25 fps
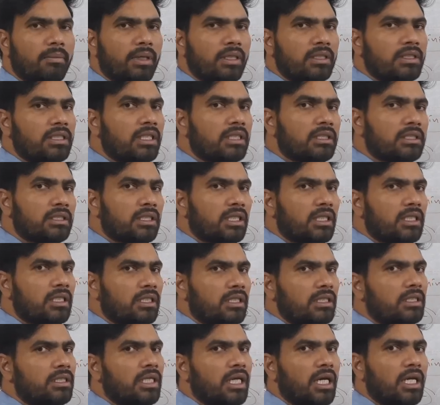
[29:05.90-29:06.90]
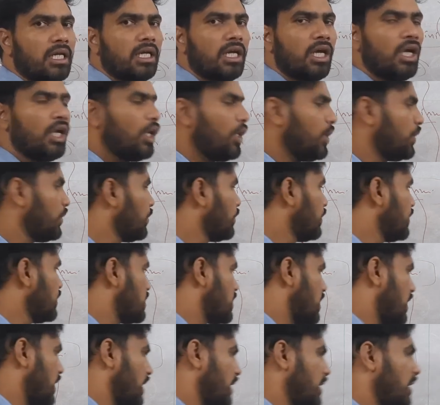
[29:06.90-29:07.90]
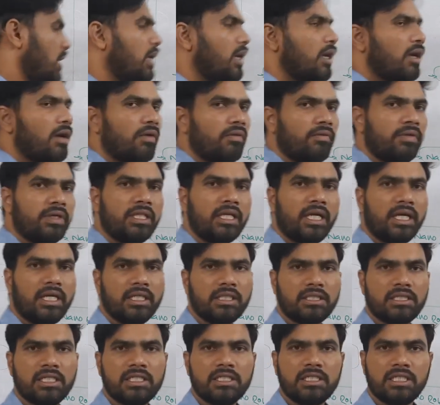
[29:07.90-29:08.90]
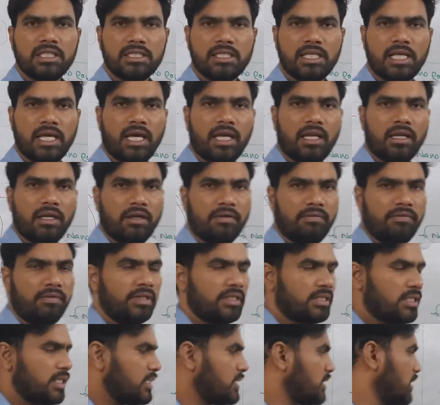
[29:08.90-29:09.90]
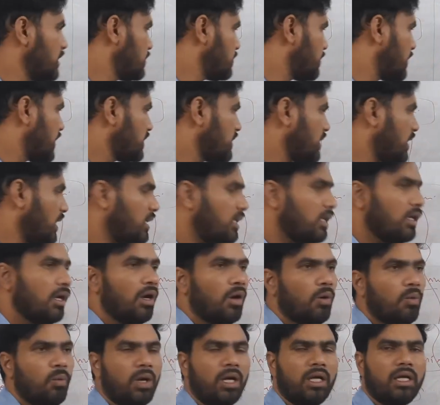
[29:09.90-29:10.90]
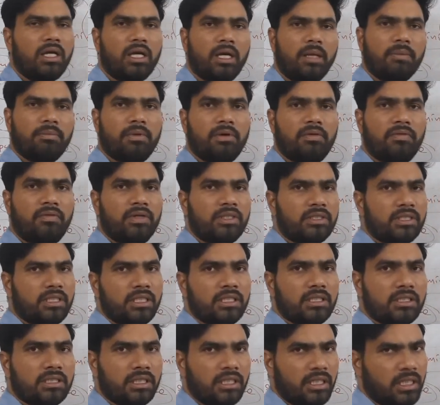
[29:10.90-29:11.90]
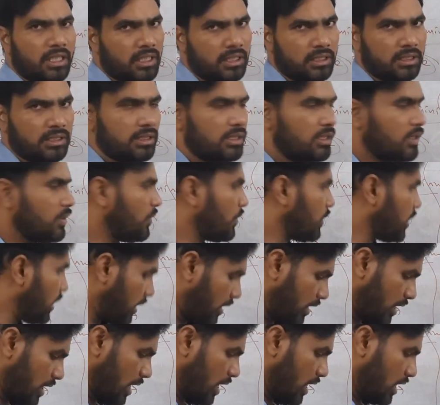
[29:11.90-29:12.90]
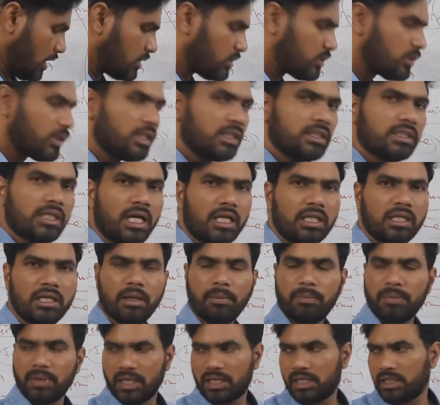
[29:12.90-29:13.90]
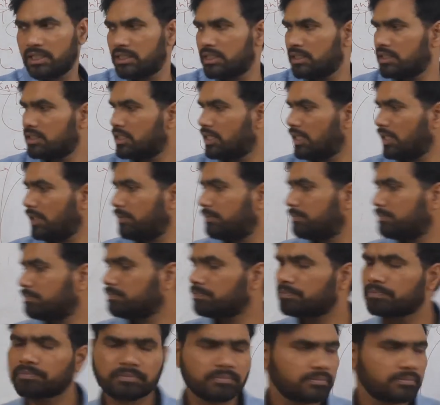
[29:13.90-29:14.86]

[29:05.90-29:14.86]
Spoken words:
images, then you decide whether disease is there, if disease is present, what type of disease it is. Okay, so these are the applications in